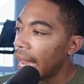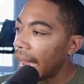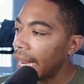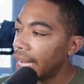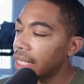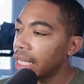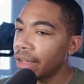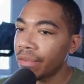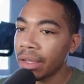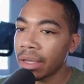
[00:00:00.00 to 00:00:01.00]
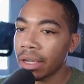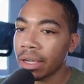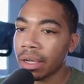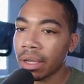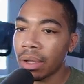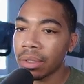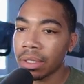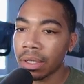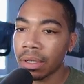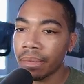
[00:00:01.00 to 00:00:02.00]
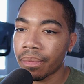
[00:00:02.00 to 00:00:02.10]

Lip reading: And if we look closer,